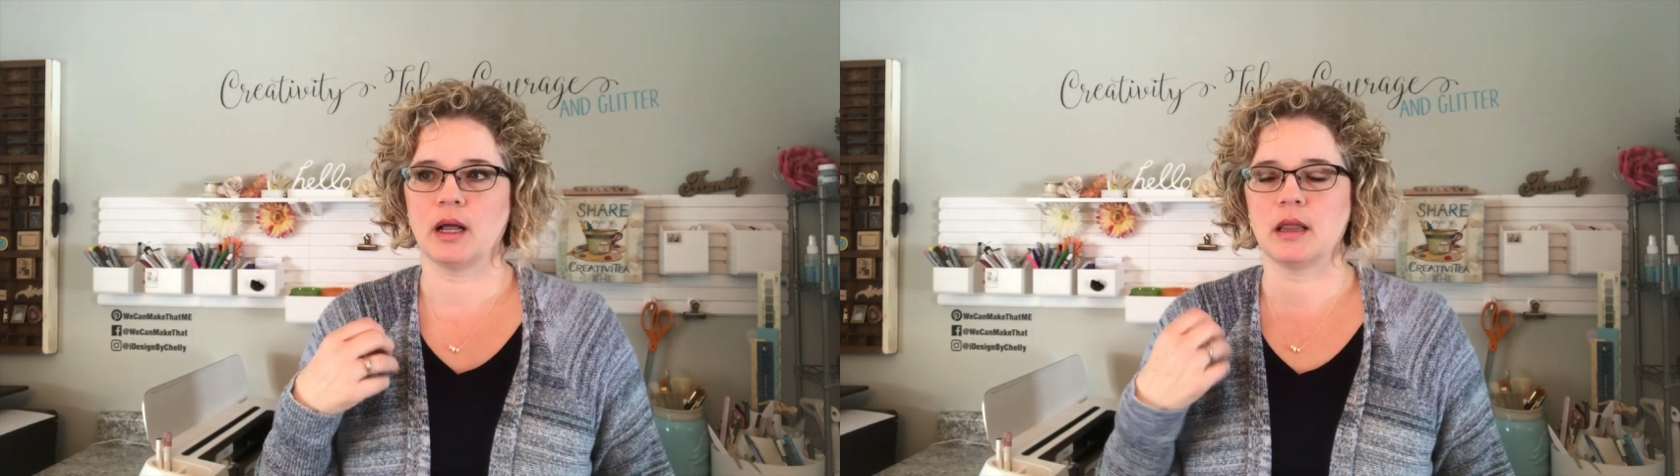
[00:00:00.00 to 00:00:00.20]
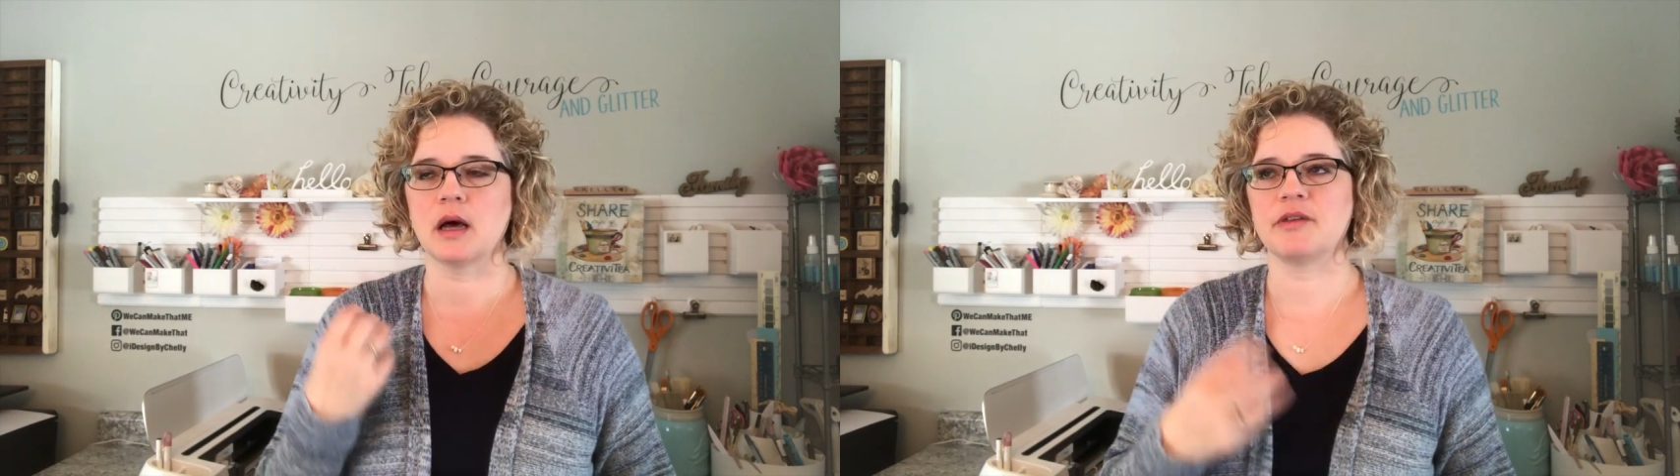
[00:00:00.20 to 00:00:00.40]

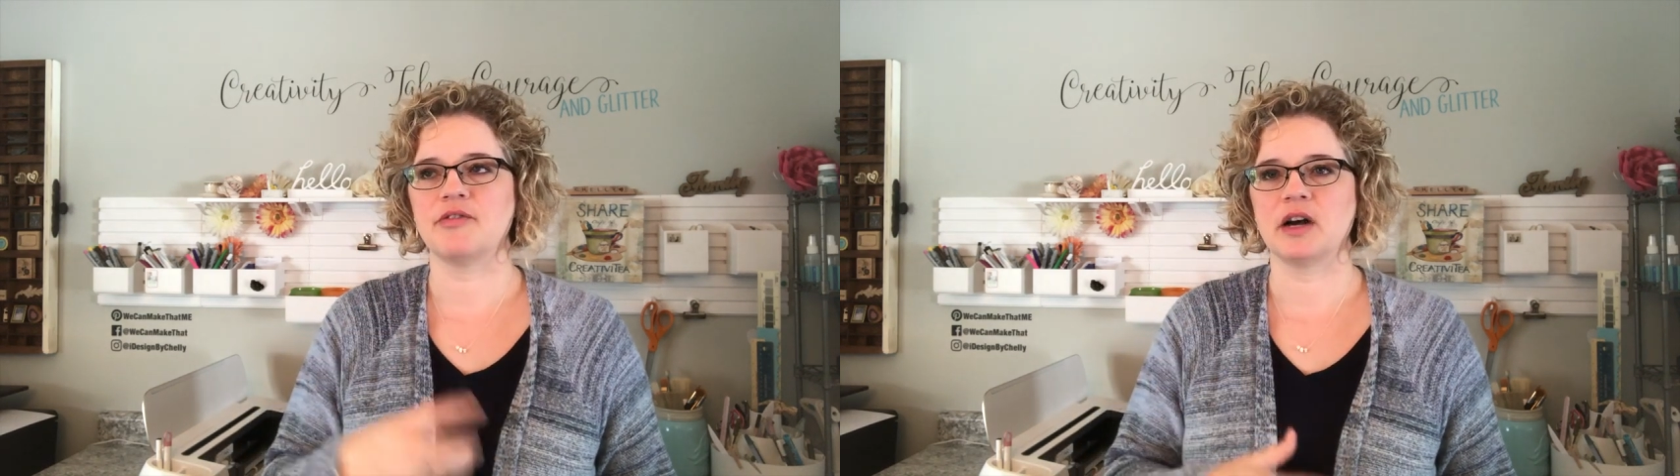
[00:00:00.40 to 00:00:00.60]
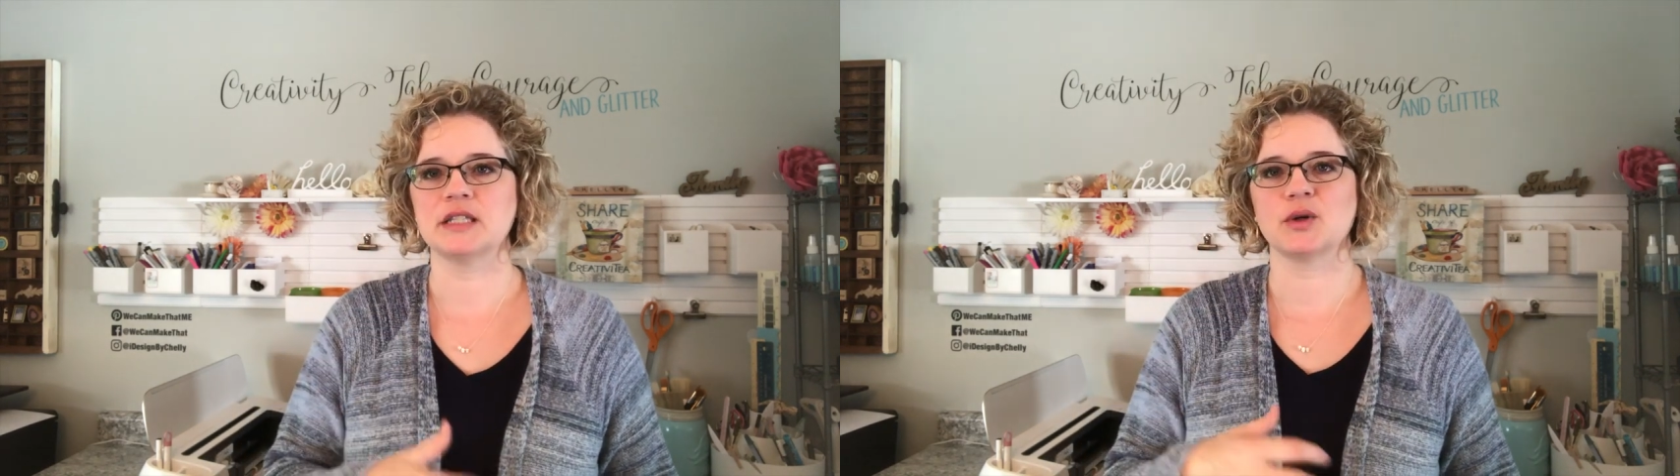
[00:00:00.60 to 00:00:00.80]
a lot of
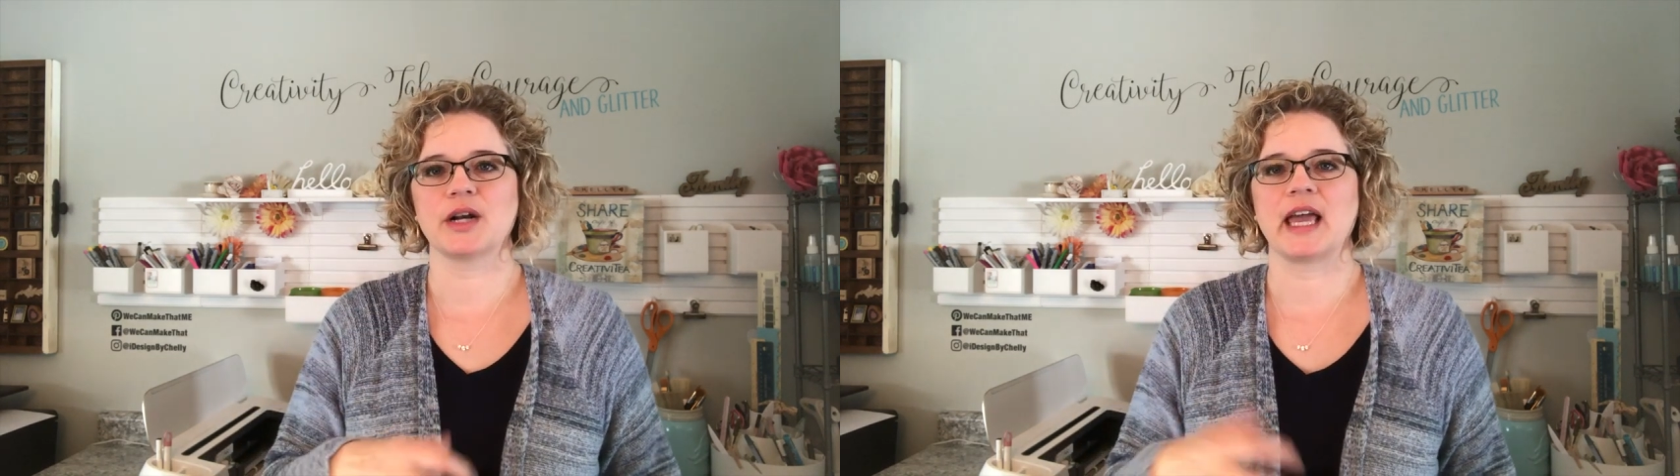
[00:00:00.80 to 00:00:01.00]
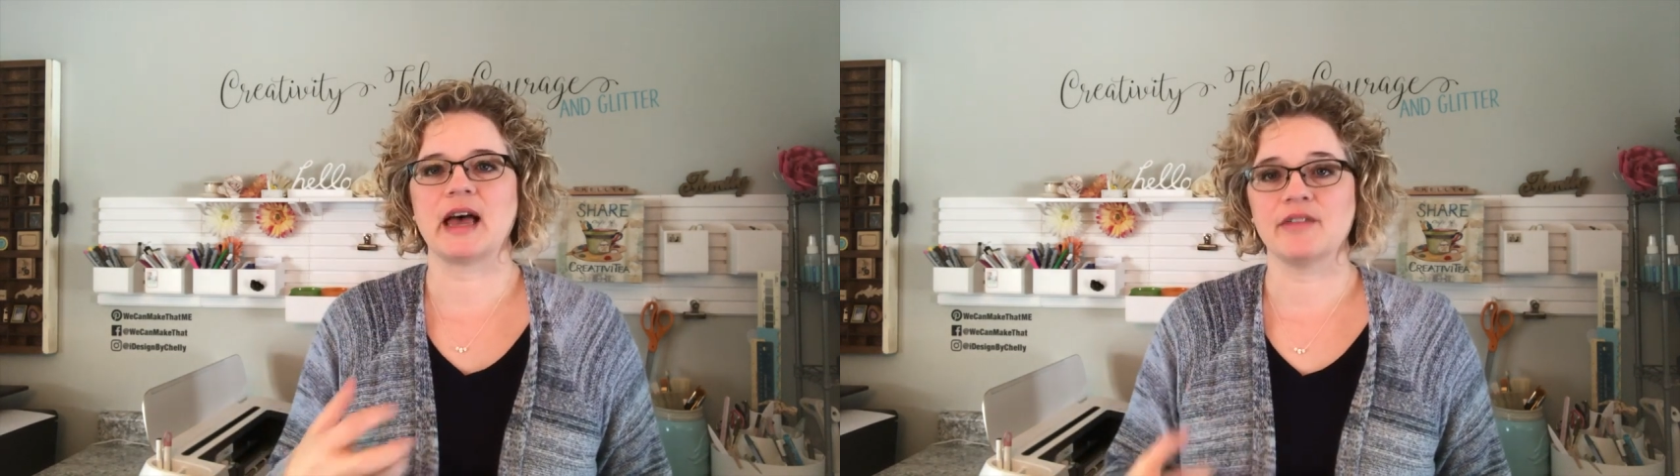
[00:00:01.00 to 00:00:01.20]
fonts
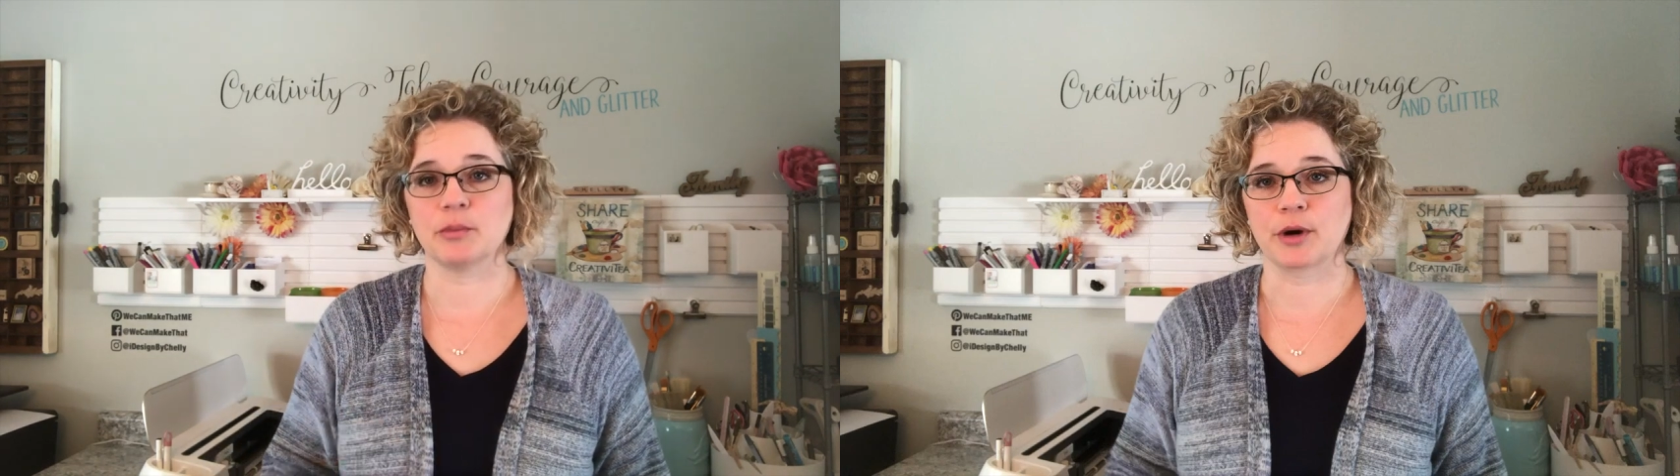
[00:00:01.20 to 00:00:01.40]
already have a